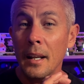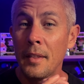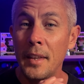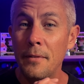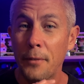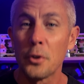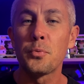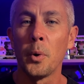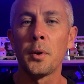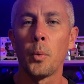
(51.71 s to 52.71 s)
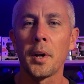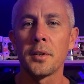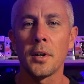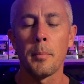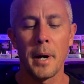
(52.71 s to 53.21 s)
The first one that we're going to
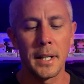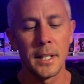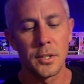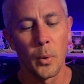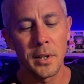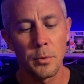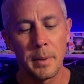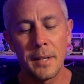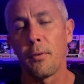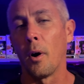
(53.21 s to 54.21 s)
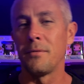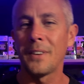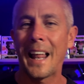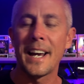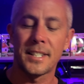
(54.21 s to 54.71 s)
talk about is going to be from
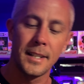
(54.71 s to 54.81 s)
Flash.